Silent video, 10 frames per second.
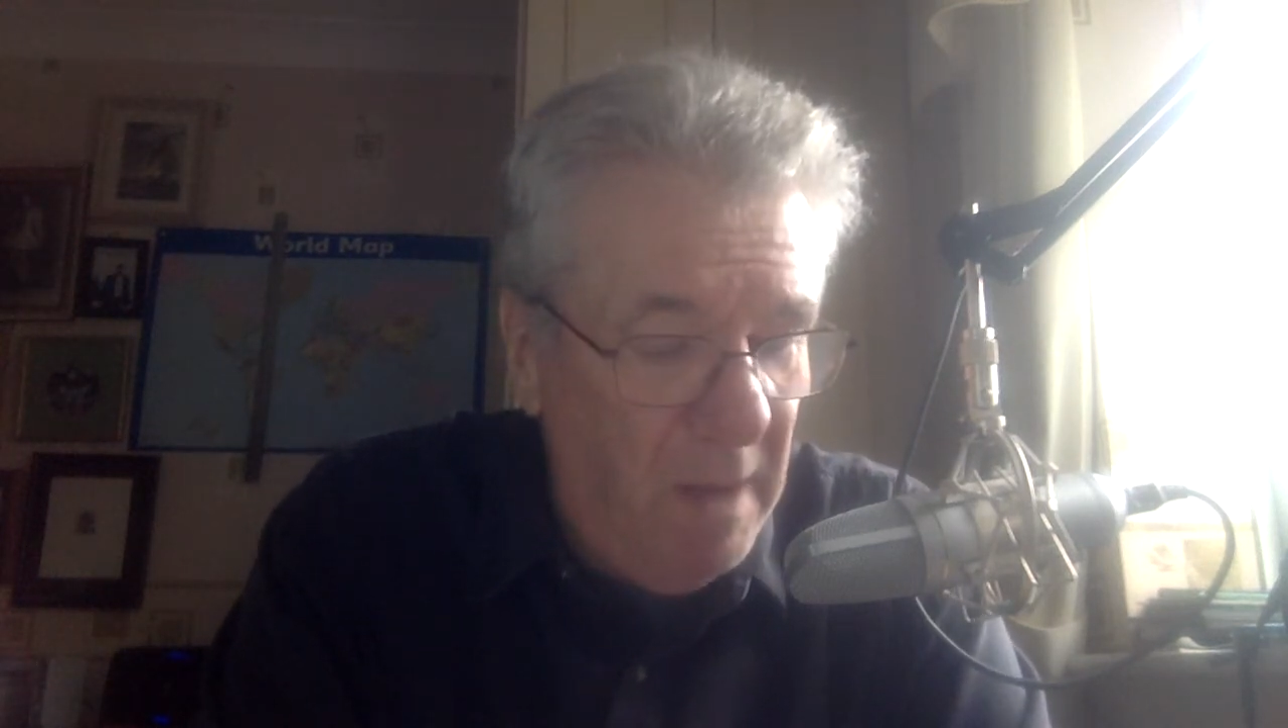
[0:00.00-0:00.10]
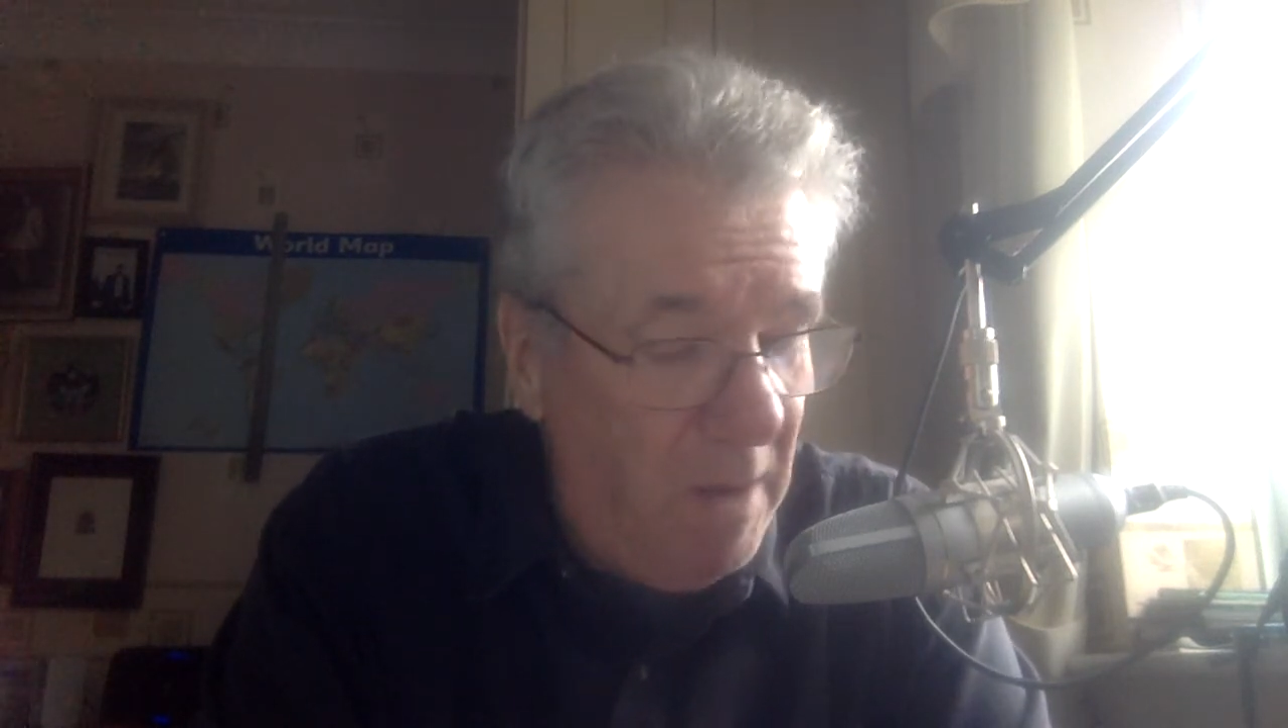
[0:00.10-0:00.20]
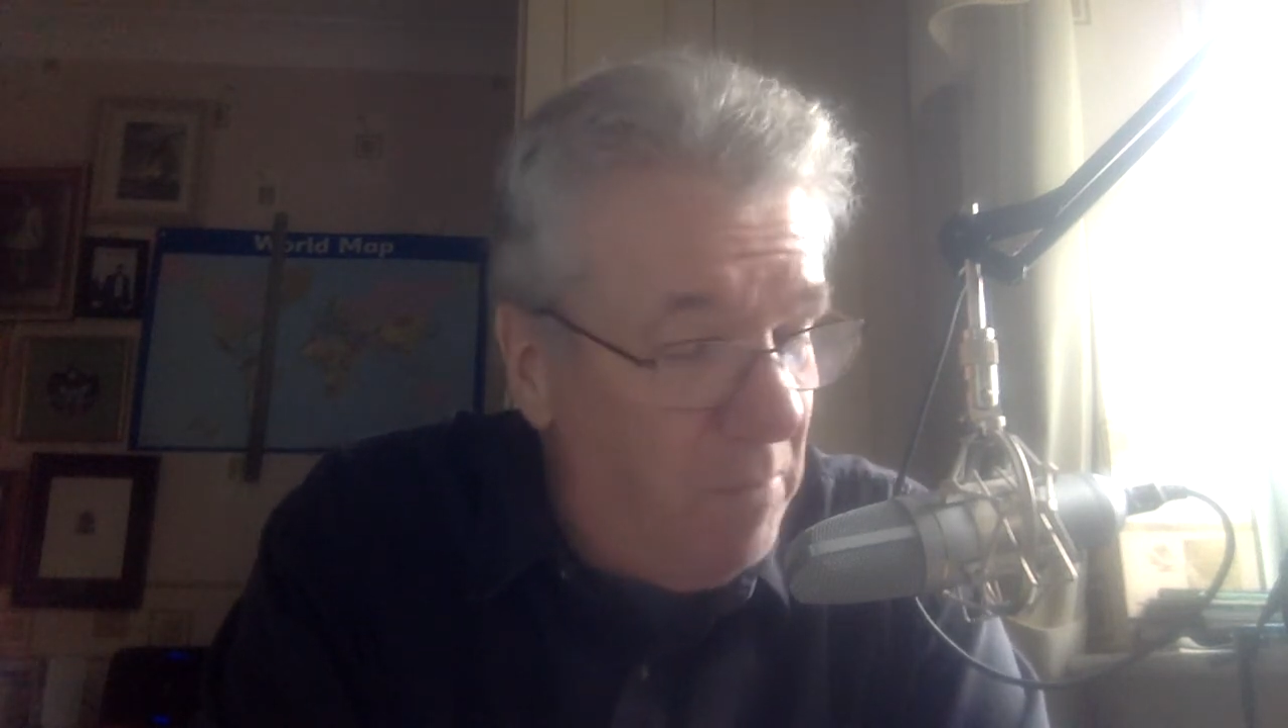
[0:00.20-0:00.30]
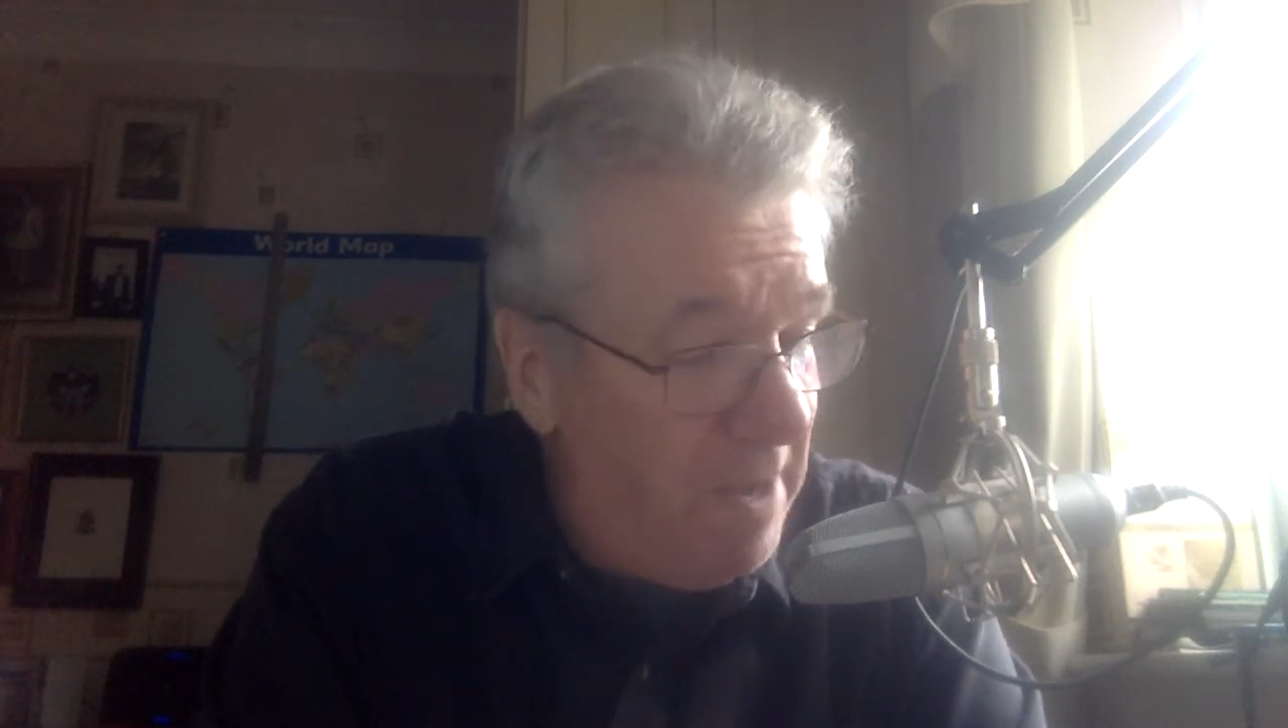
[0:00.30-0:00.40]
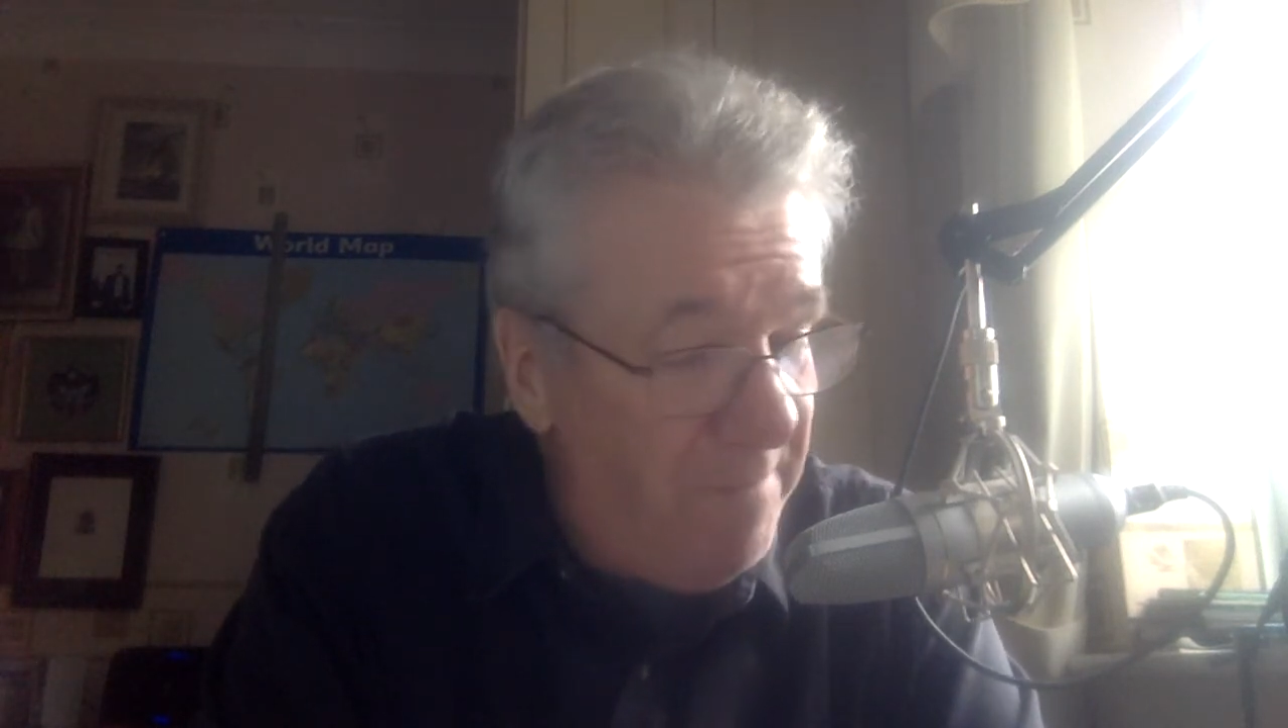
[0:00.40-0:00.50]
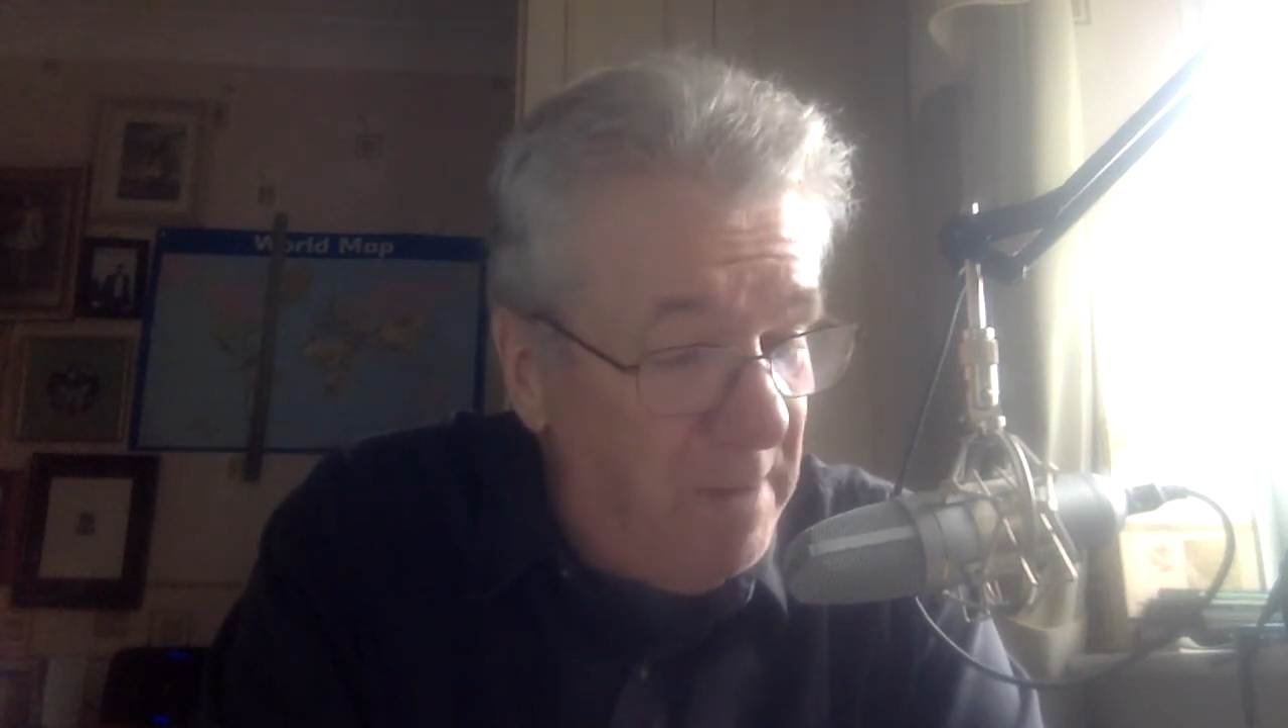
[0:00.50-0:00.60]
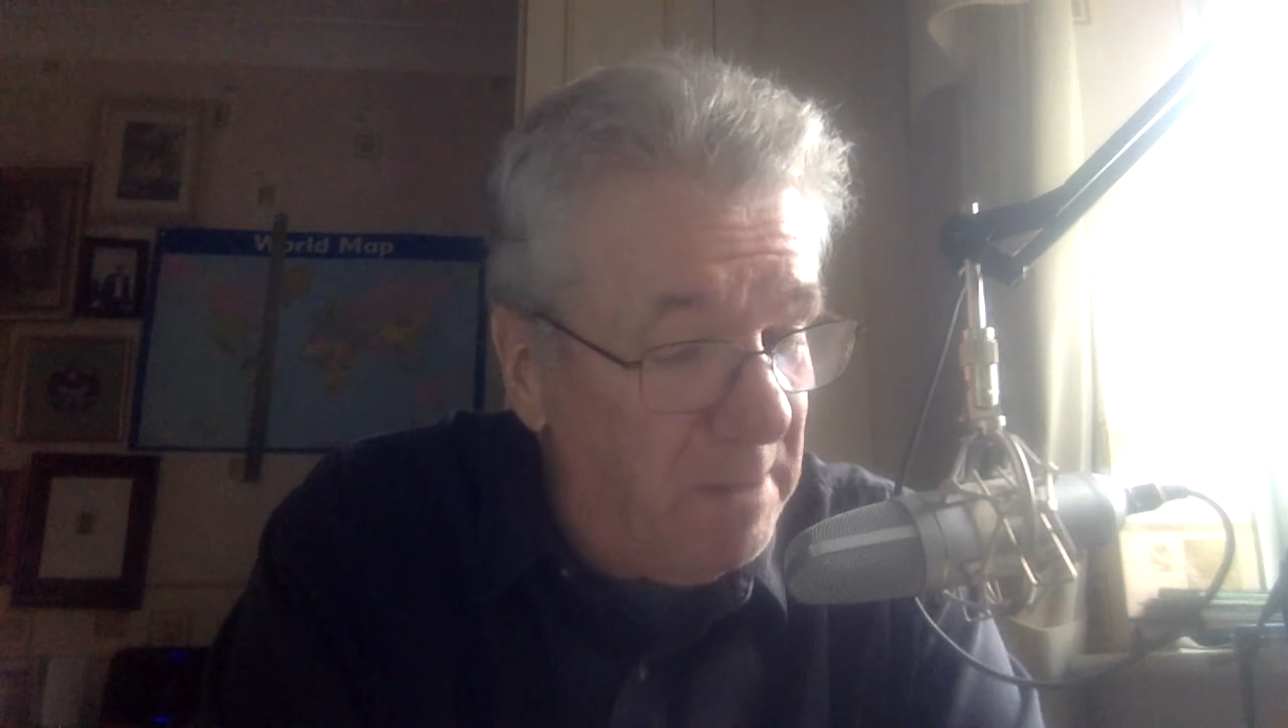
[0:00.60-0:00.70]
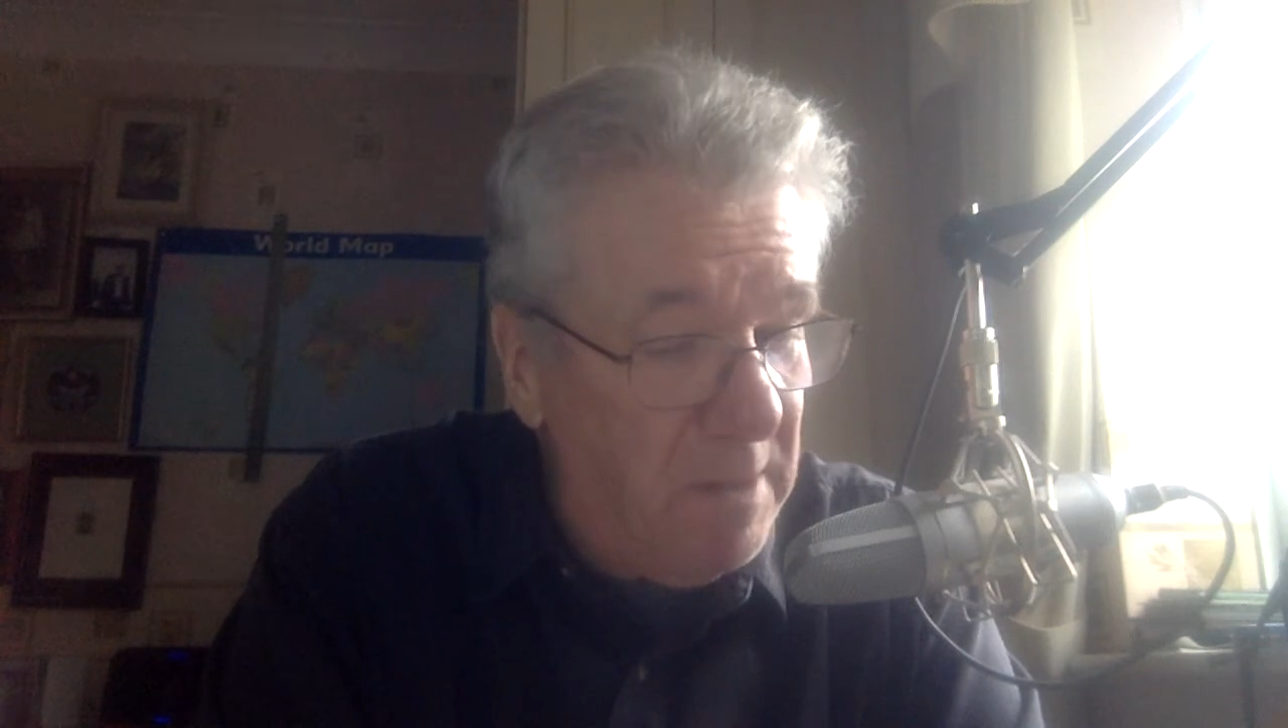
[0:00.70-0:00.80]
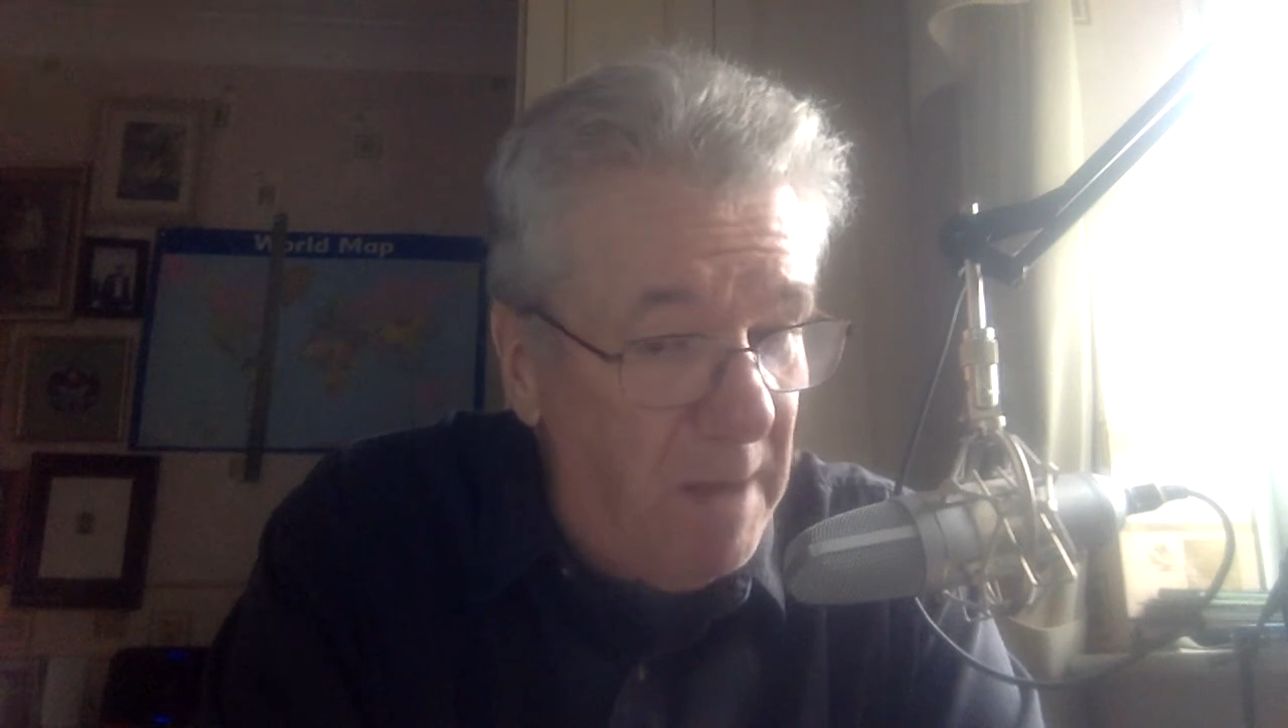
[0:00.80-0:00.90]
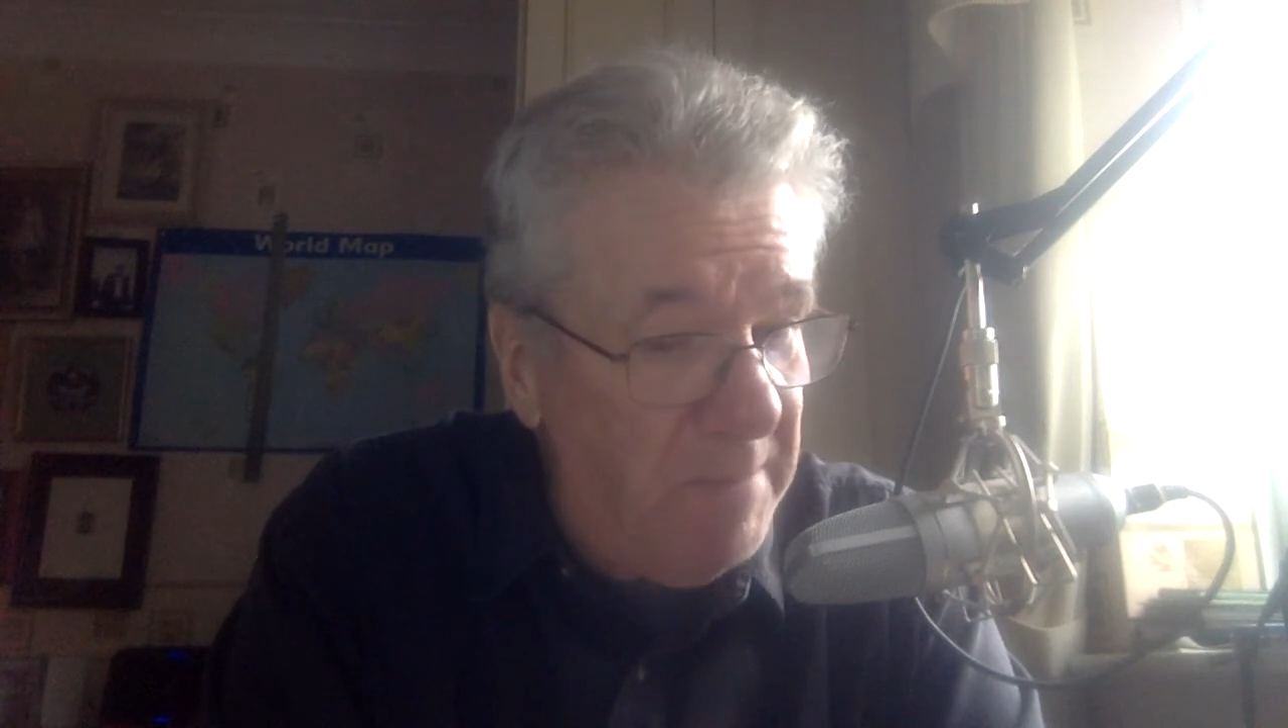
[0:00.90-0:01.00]
And we haven't
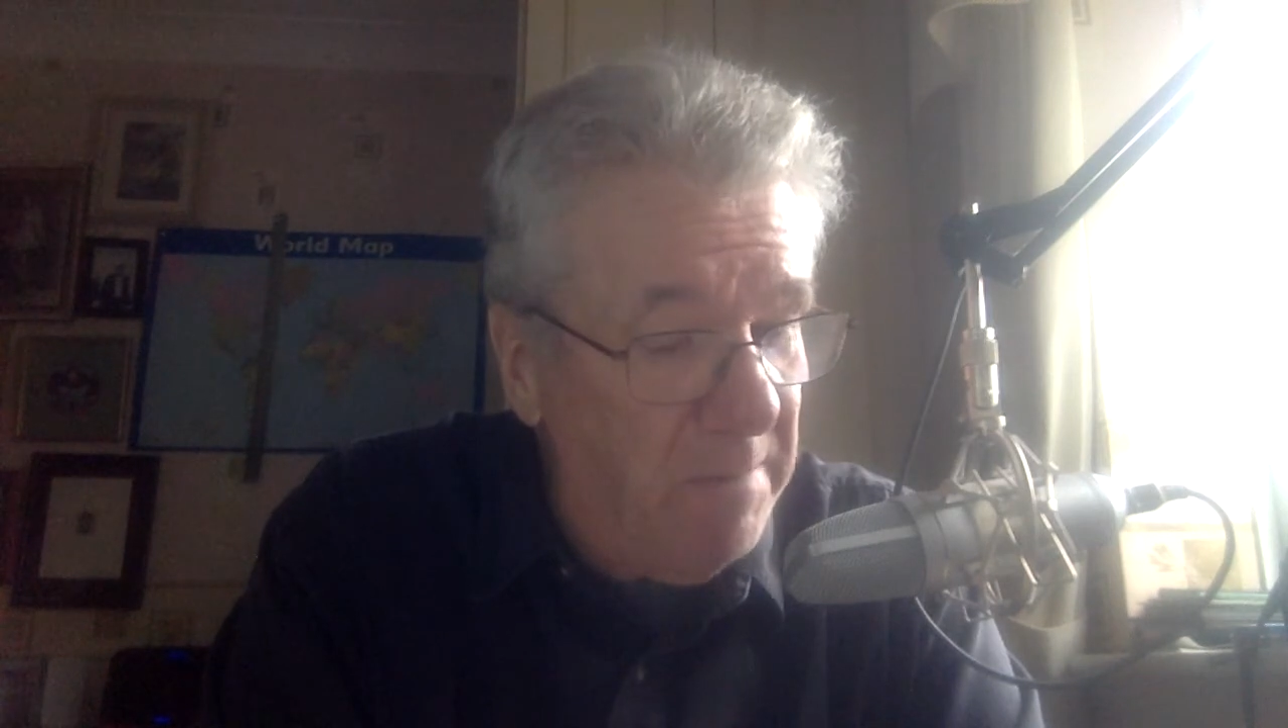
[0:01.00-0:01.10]
got time